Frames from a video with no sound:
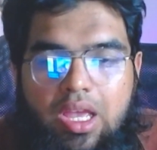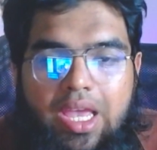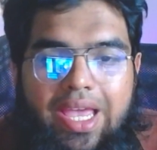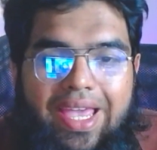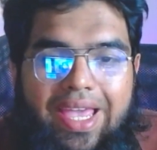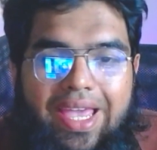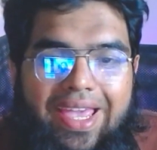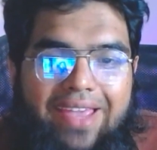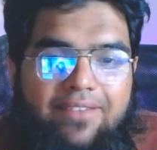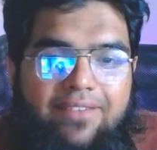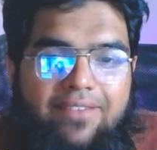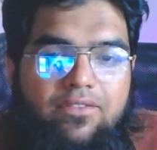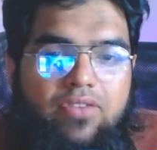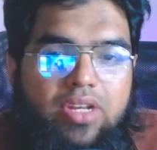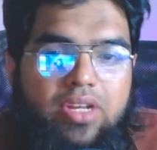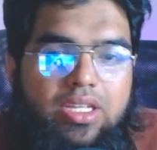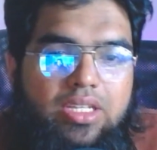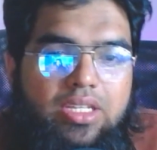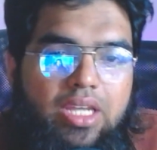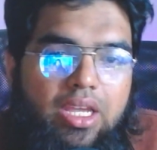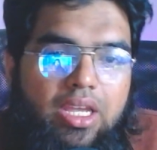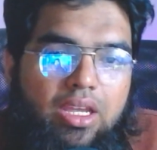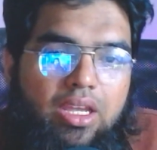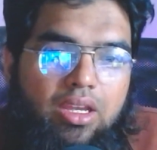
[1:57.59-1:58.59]

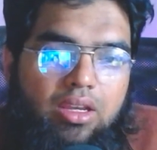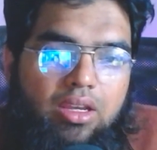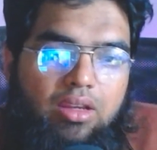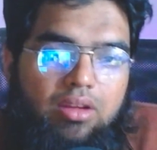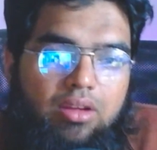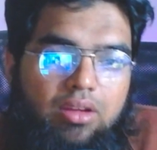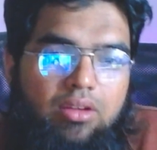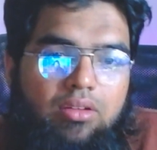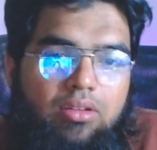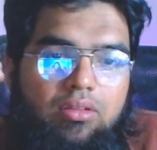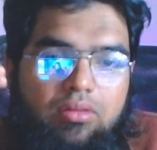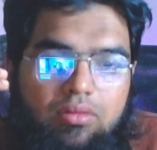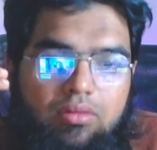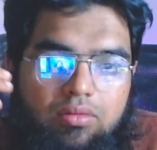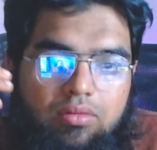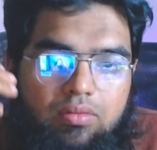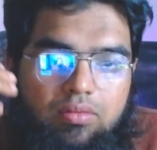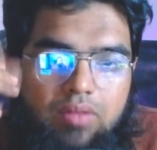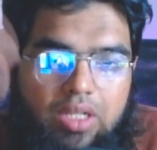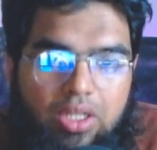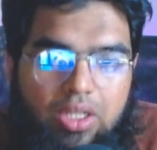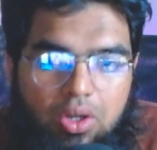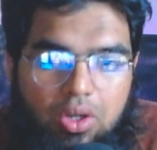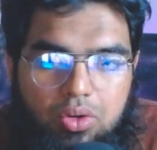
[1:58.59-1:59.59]
Everything
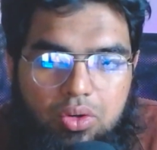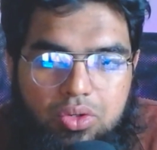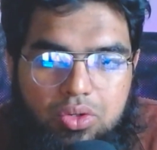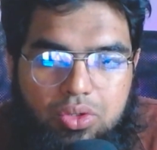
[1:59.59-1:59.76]
will go to